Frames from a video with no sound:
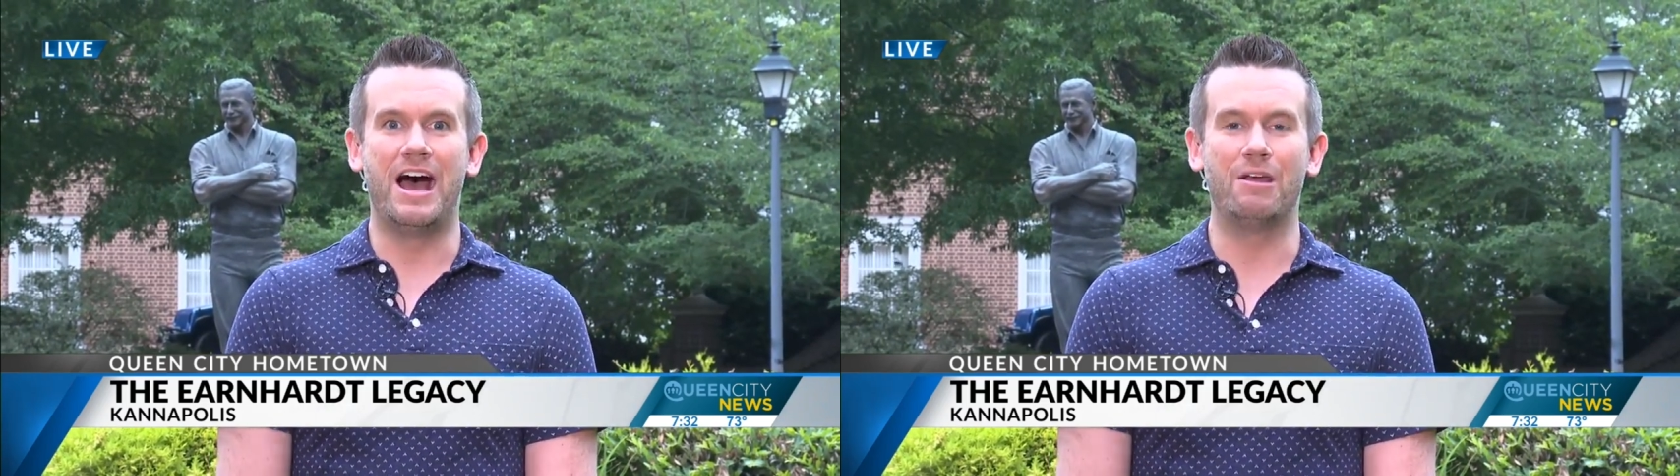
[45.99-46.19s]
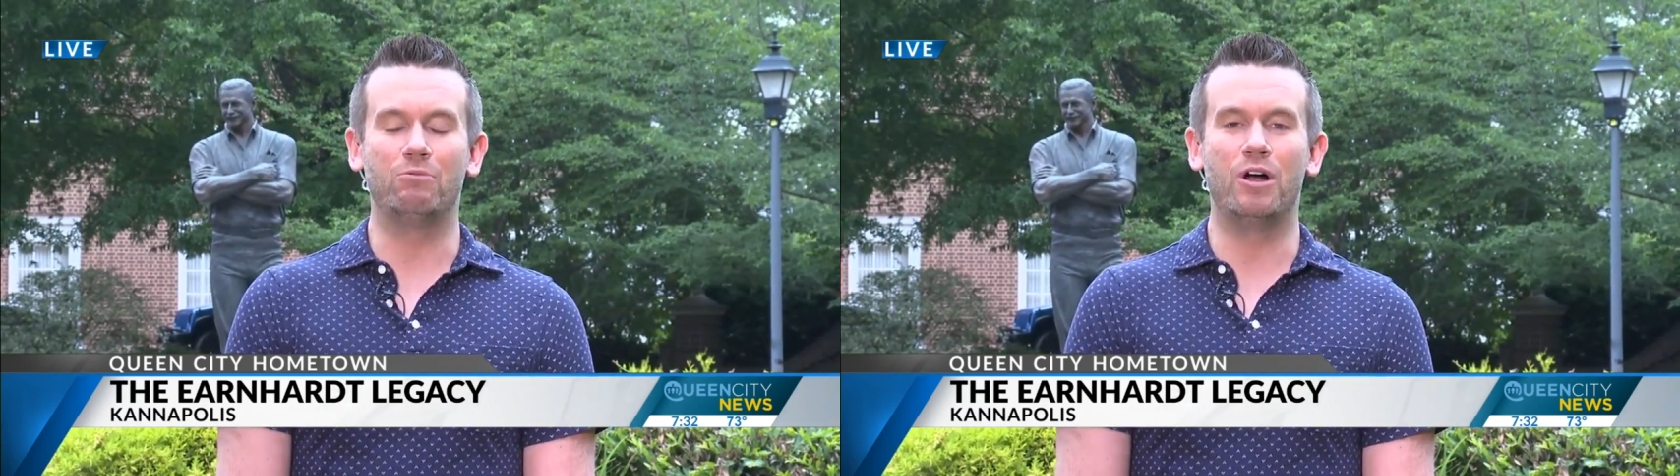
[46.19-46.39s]

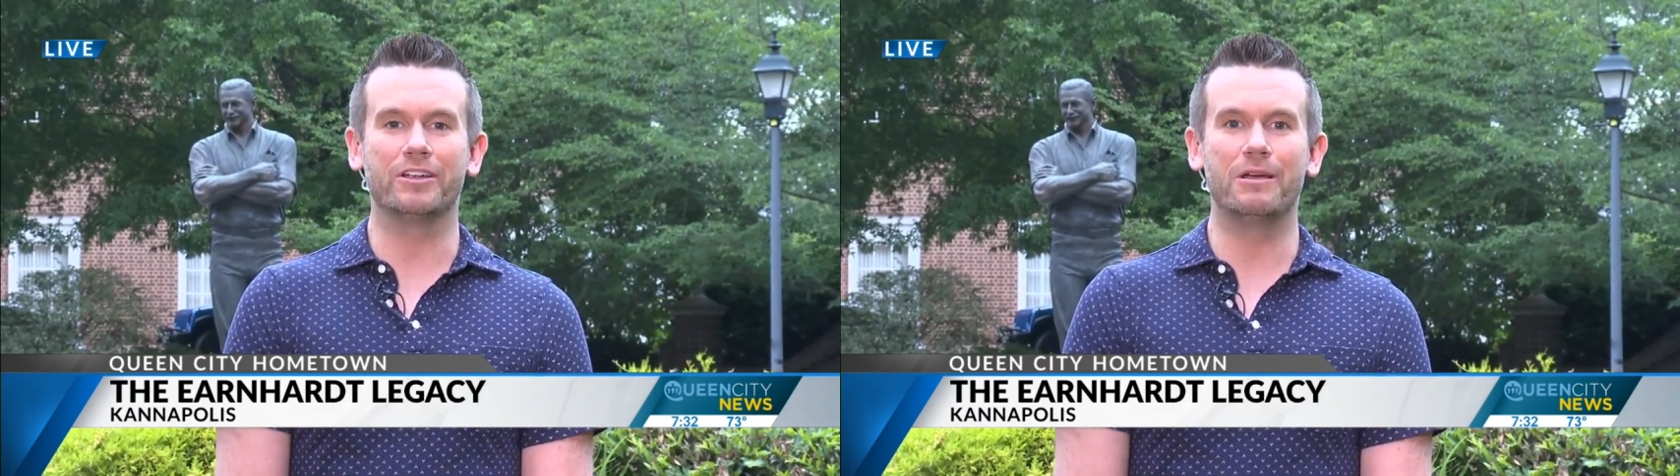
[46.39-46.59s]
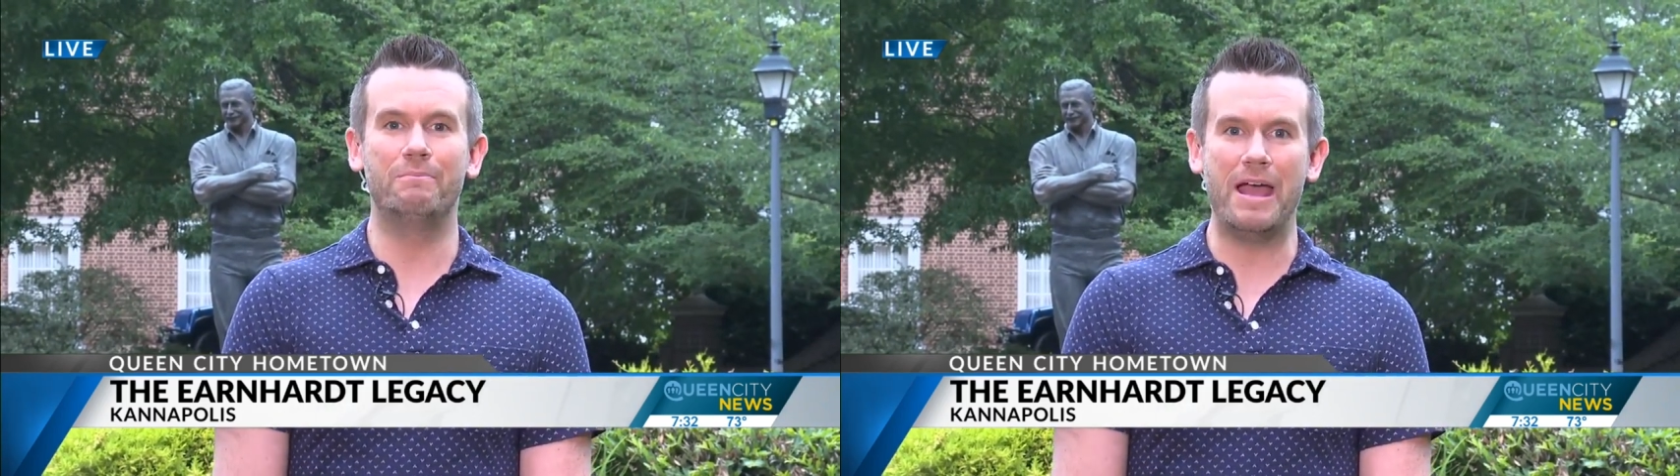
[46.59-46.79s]
on
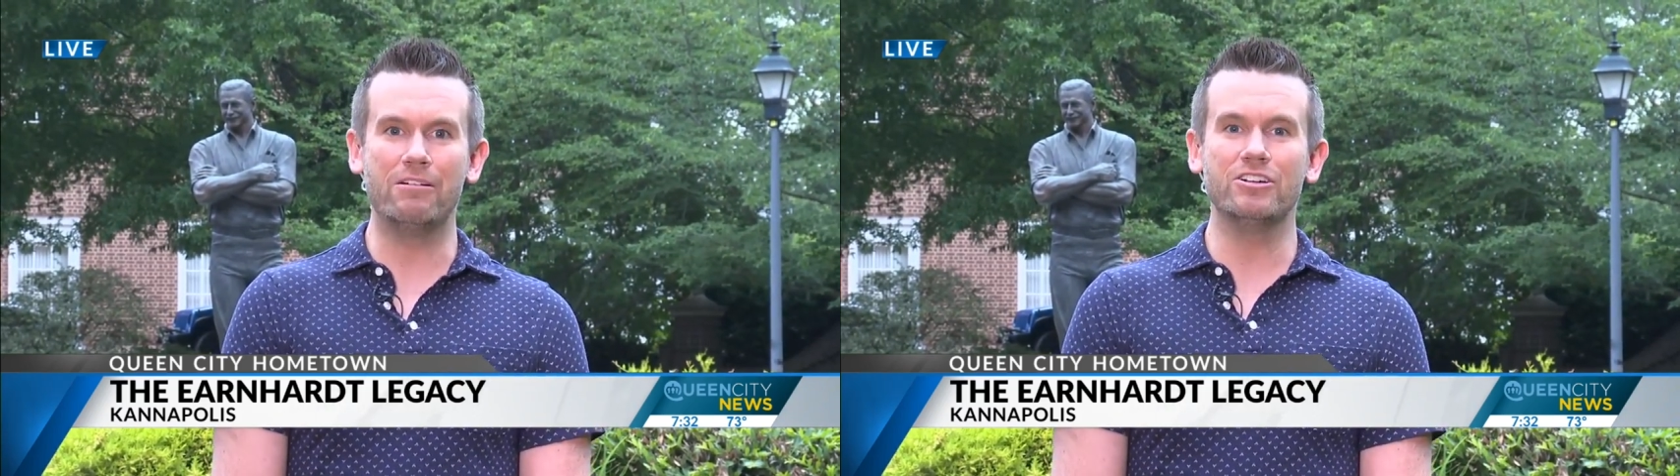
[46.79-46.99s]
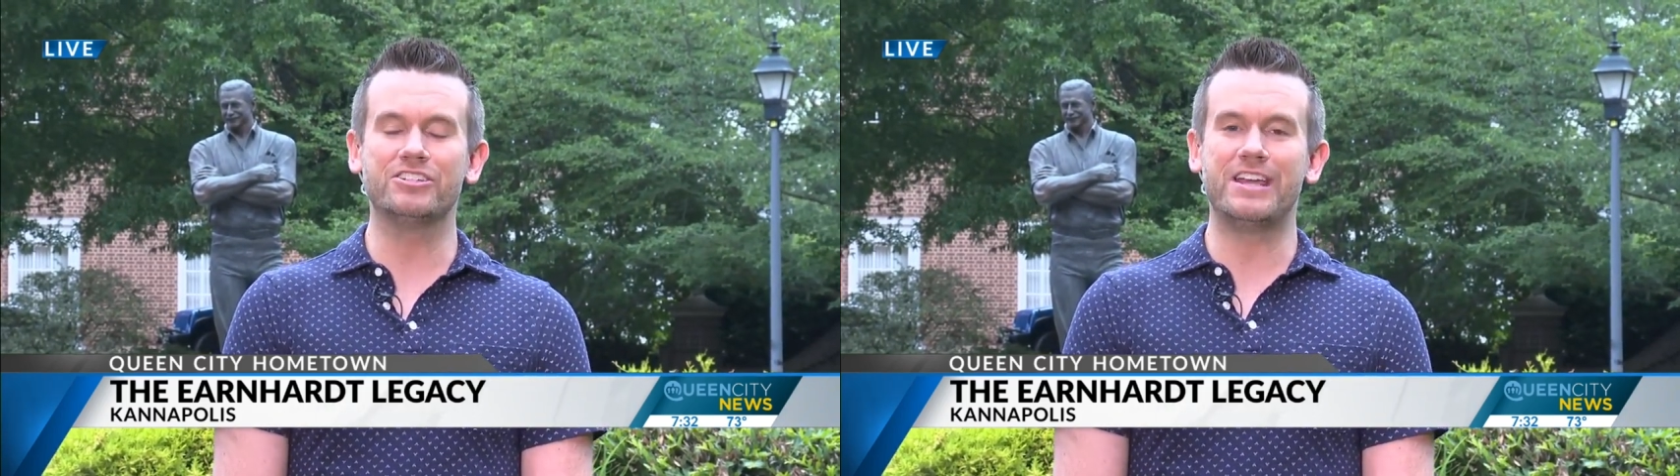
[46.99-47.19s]
what
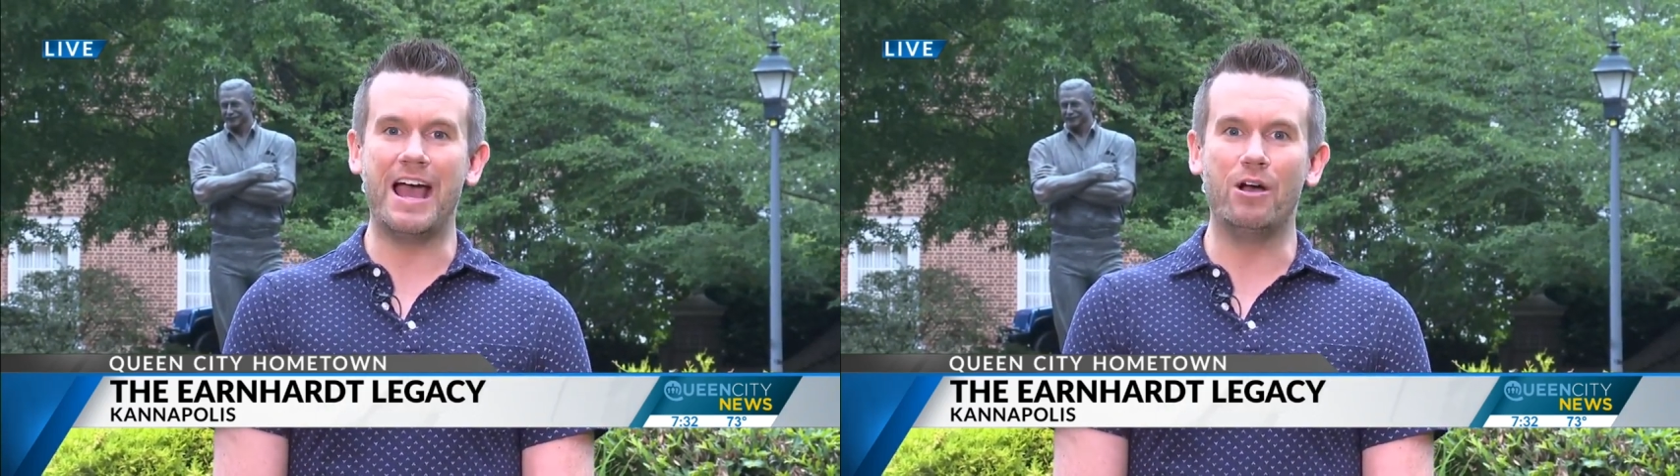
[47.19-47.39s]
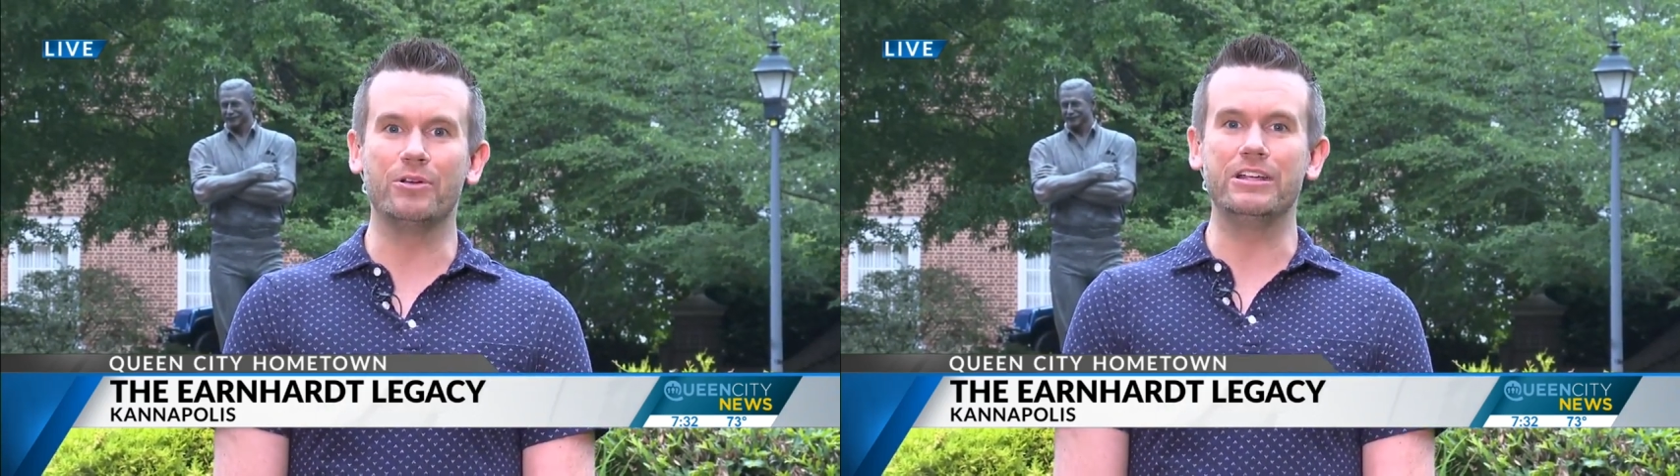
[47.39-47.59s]
Cabarrus
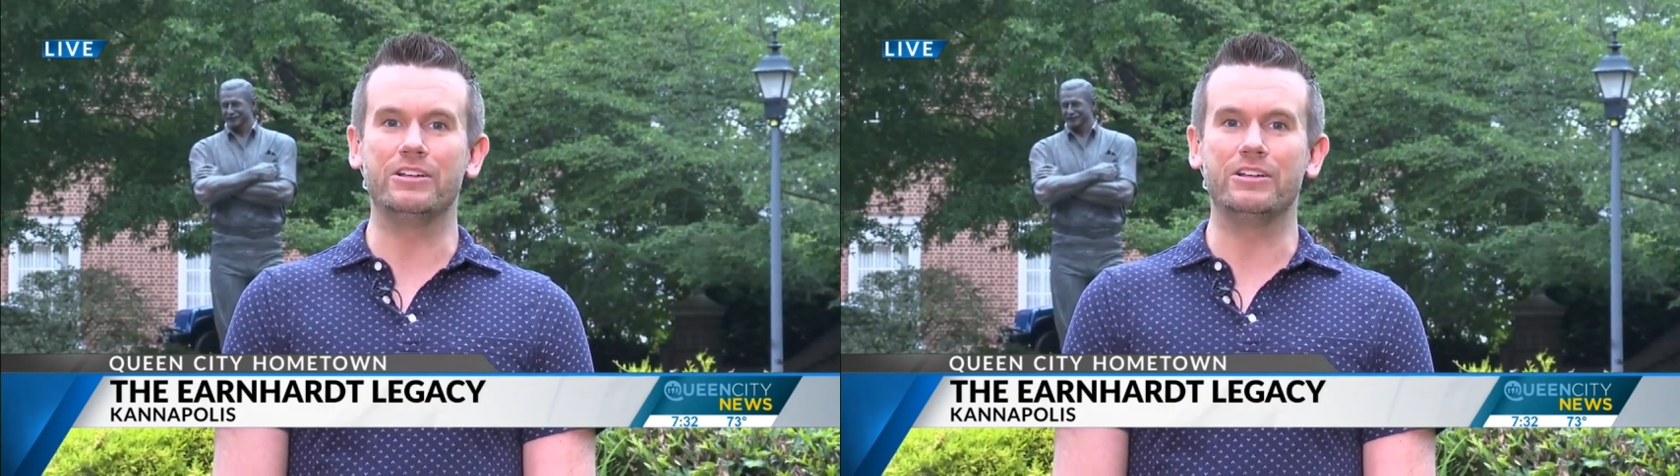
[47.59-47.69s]
County